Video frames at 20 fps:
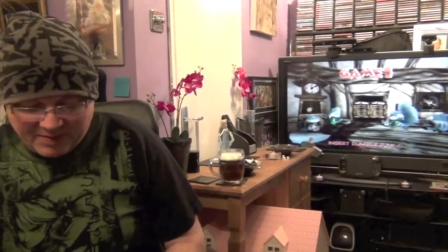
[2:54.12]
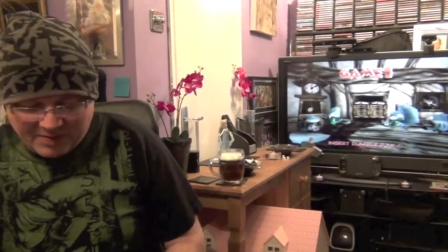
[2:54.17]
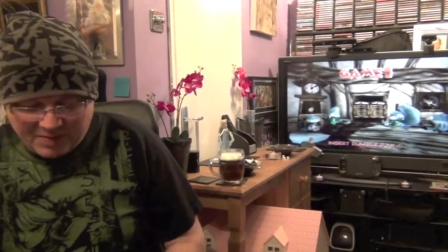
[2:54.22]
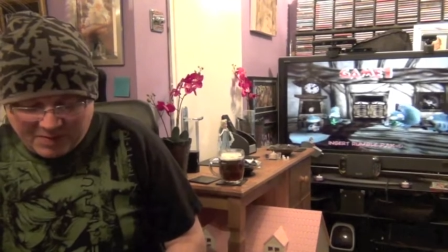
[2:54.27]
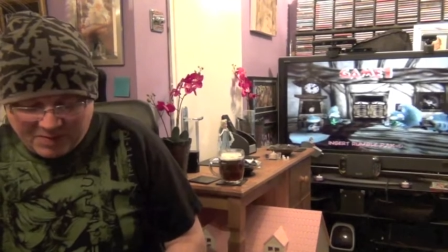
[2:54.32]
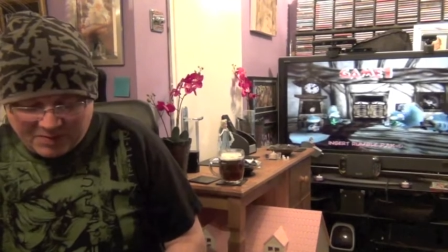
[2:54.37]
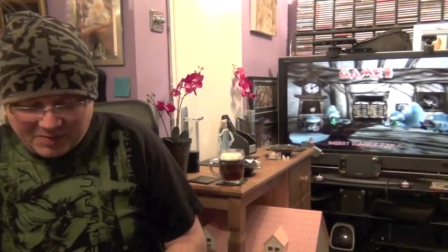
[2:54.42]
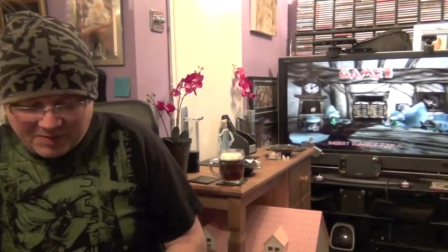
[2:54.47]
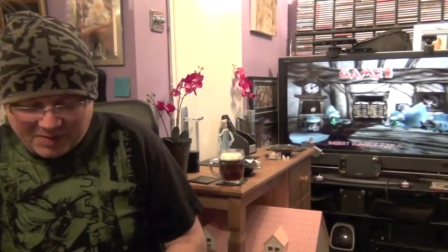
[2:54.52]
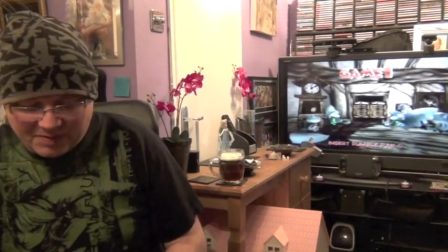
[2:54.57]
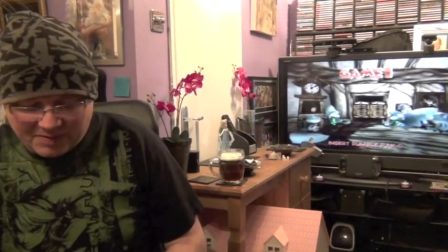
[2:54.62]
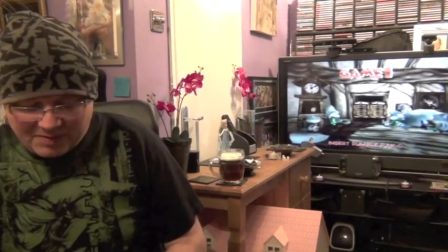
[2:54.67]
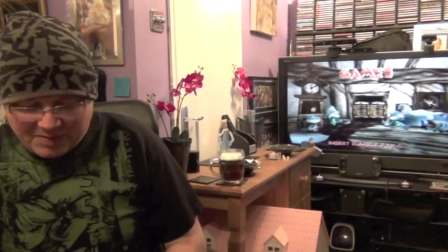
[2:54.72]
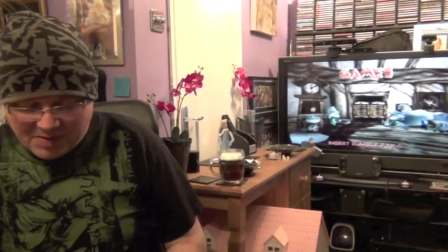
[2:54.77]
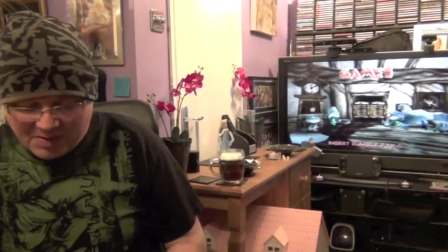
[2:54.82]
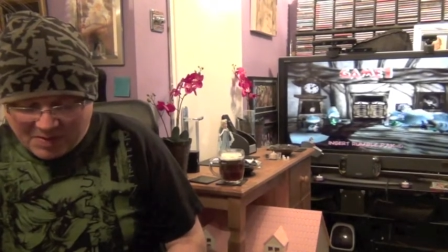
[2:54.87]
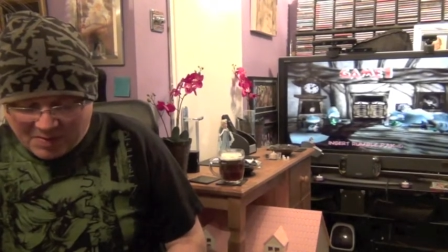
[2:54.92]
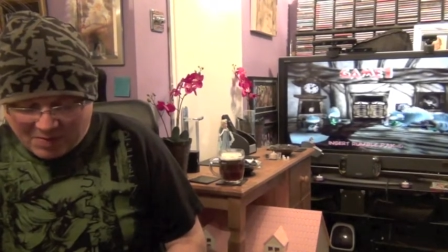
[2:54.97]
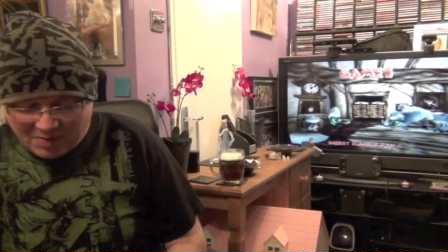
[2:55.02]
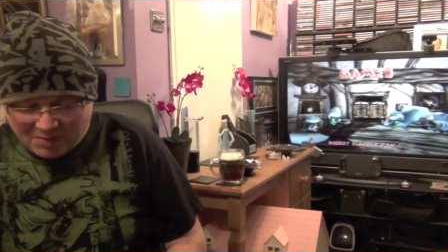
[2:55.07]

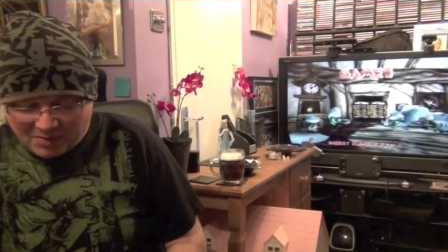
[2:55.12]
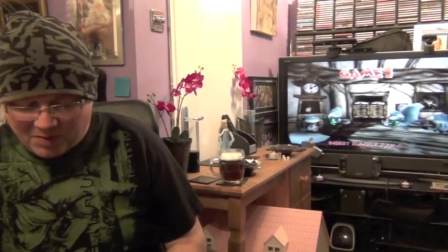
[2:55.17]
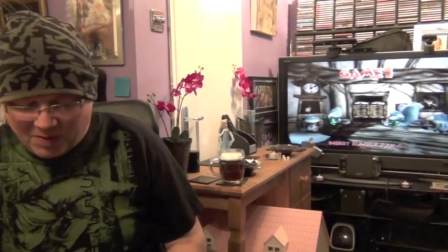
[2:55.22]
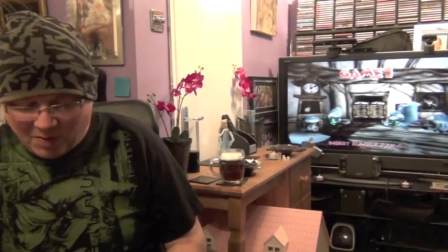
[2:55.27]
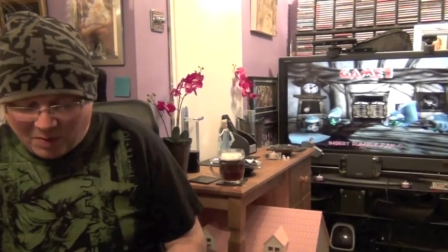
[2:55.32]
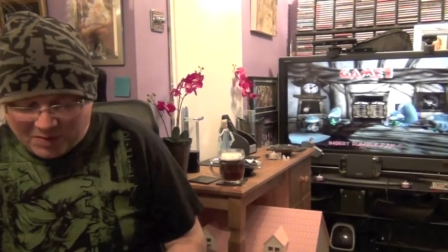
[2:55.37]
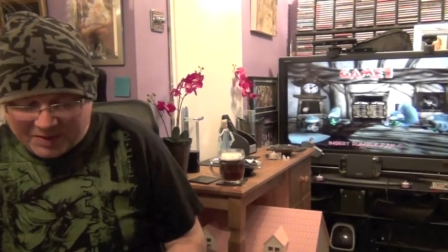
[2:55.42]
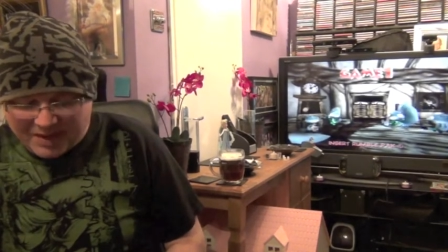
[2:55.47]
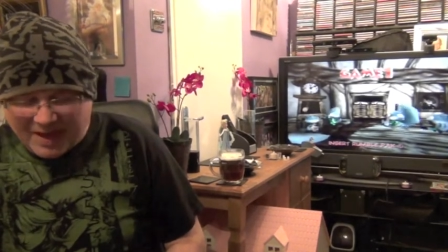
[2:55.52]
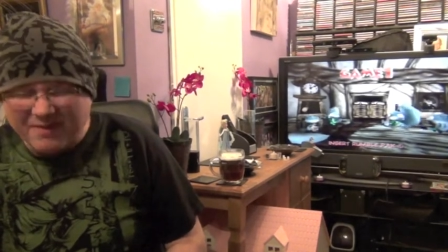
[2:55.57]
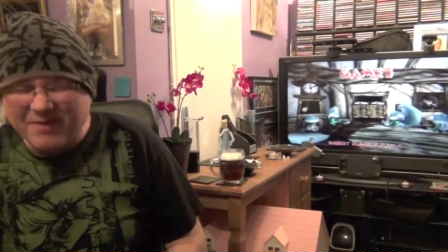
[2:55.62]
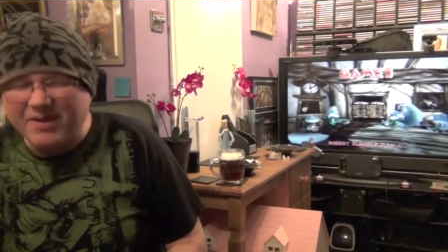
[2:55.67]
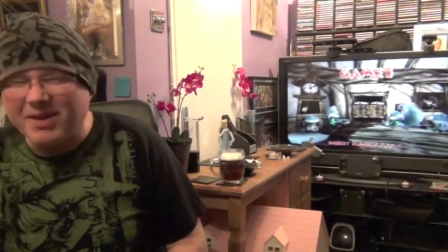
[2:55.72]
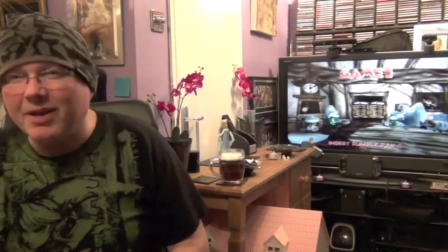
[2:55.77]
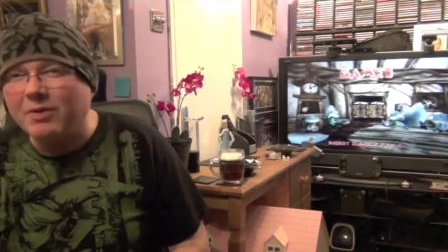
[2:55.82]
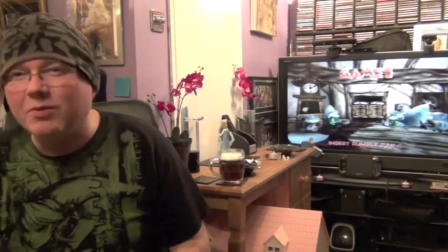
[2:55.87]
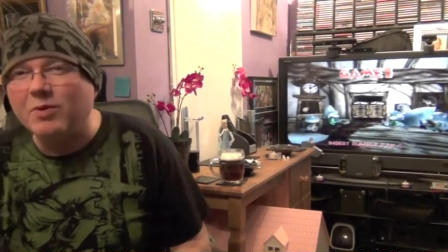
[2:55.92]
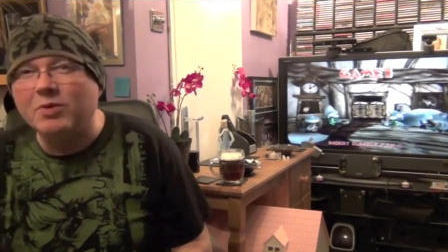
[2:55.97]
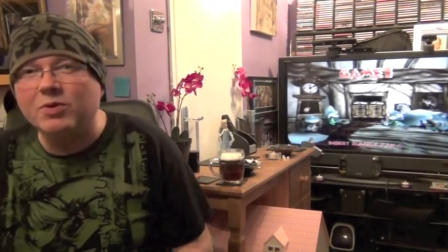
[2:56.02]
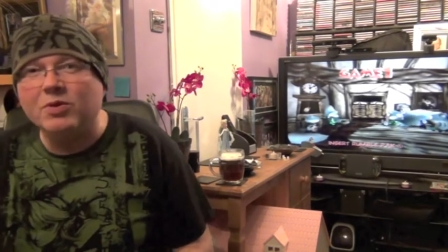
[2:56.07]
altogether,
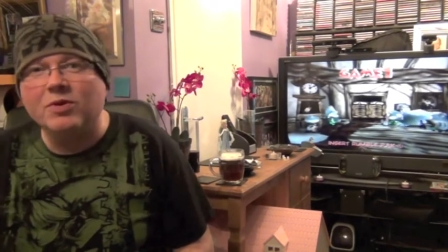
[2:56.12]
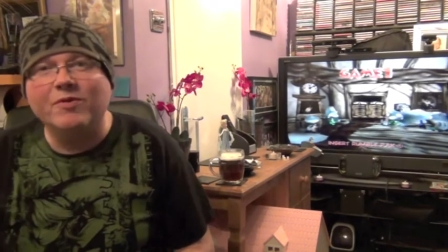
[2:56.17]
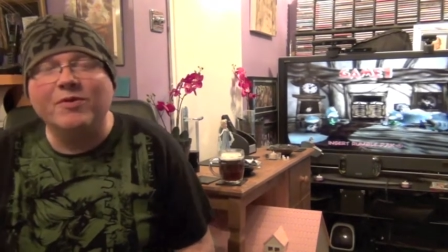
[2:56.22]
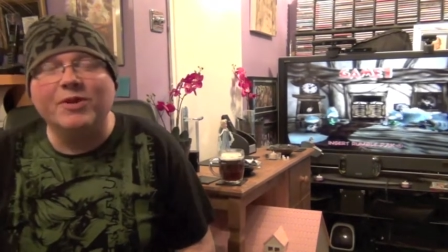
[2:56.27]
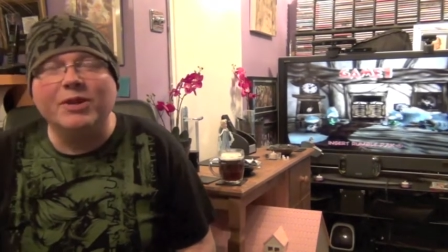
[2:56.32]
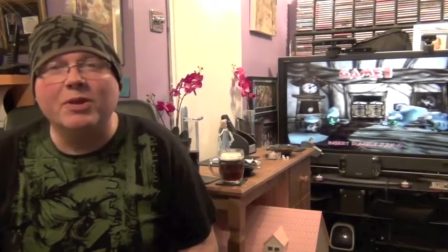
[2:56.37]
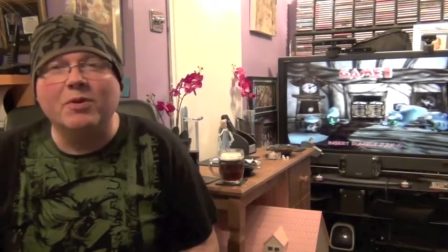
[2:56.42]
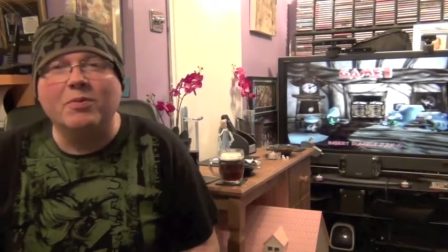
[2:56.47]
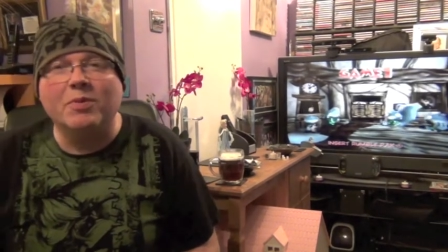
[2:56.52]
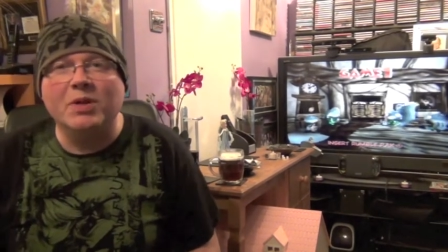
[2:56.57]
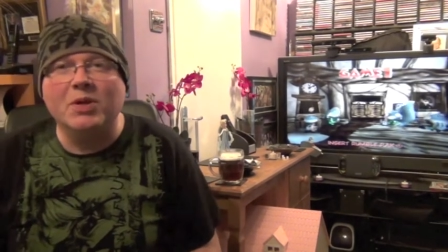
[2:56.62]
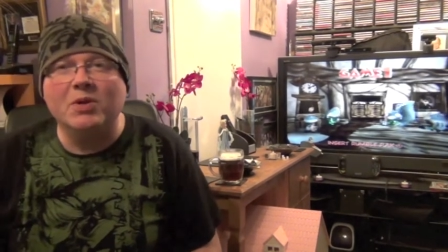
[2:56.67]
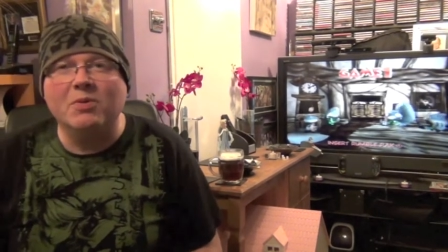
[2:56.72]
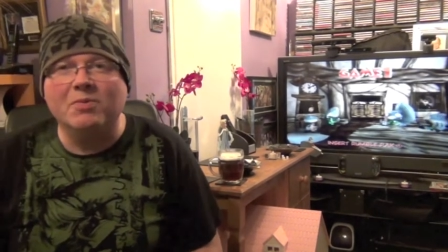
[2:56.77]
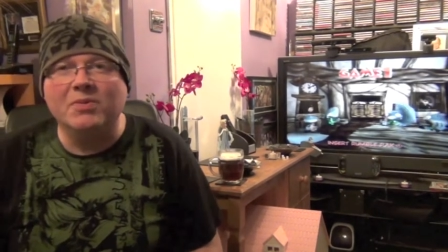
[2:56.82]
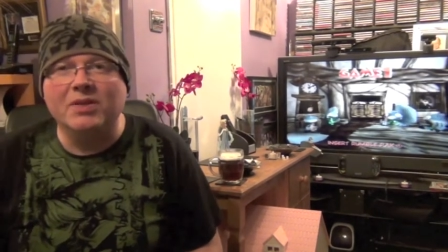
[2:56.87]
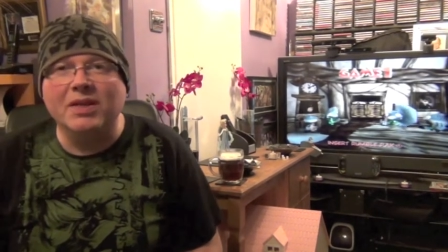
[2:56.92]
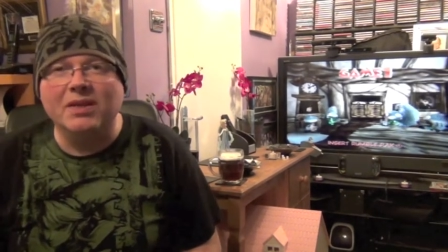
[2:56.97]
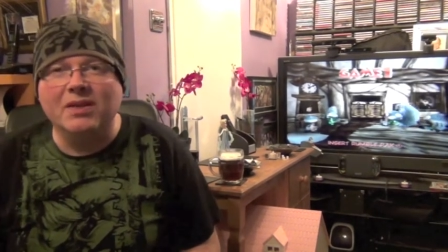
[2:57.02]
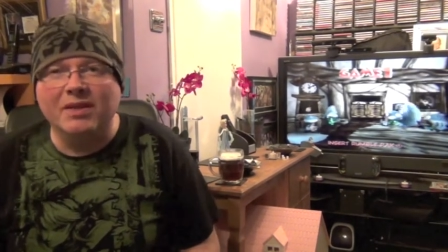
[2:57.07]
and I will do a video on my
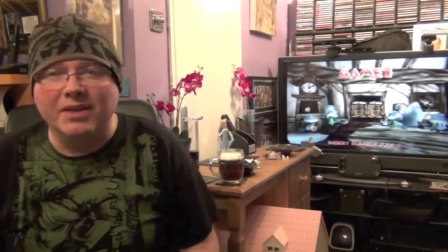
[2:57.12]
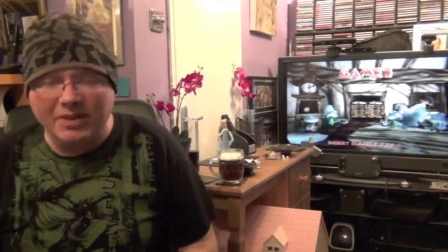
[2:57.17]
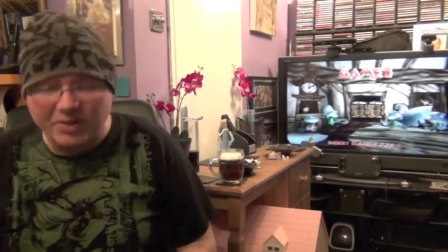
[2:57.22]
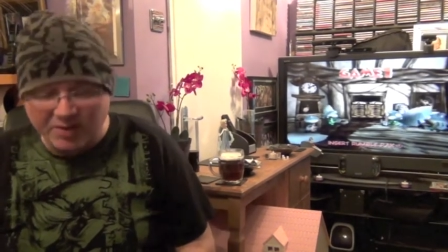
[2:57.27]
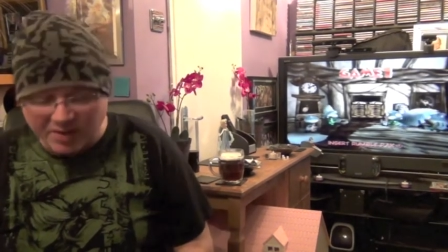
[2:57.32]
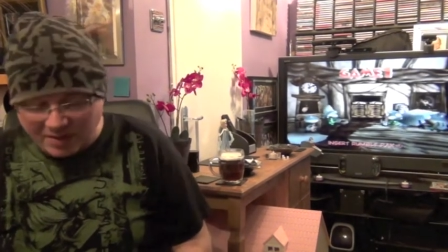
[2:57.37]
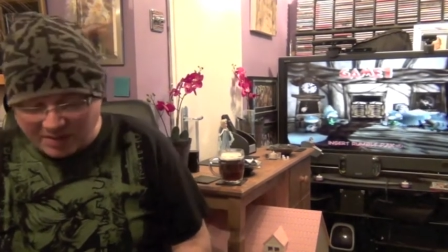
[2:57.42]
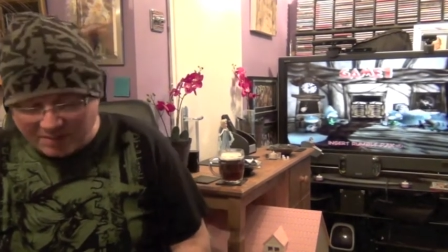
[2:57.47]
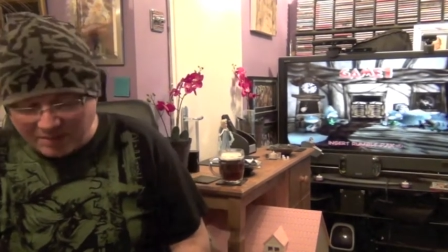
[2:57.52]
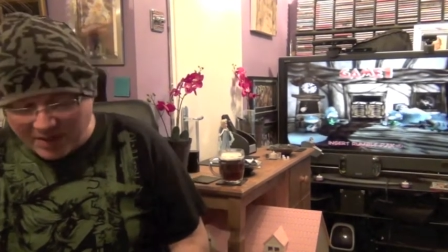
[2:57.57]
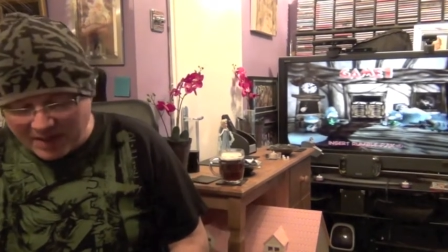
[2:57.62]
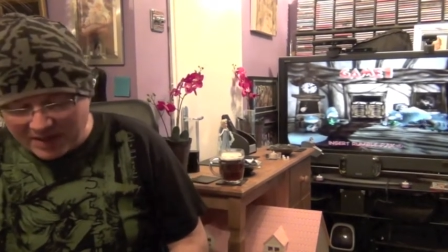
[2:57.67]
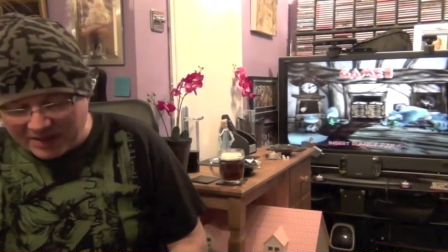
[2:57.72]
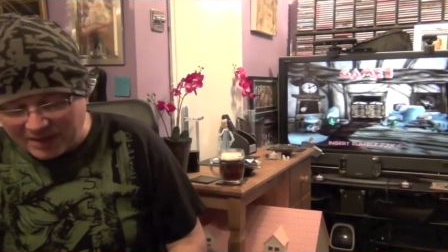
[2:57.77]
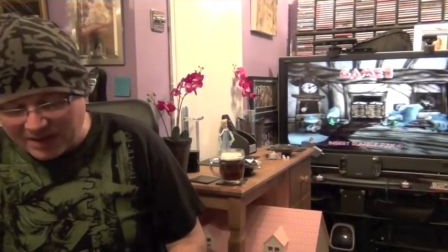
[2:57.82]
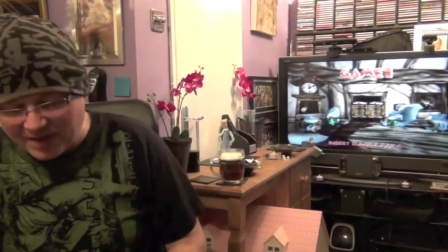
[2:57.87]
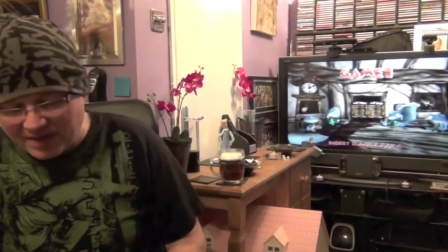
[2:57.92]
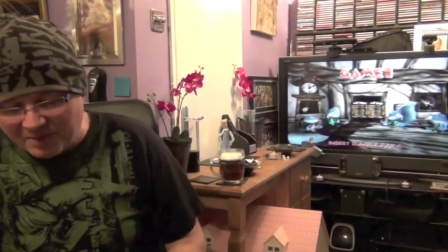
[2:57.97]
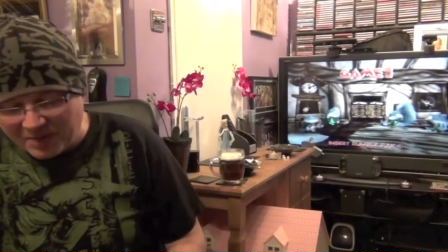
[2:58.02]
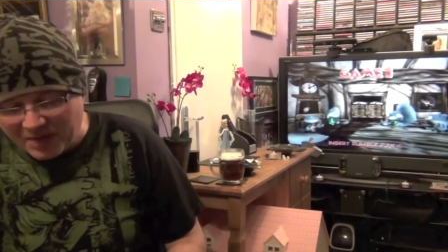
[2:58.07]
UMD collection, but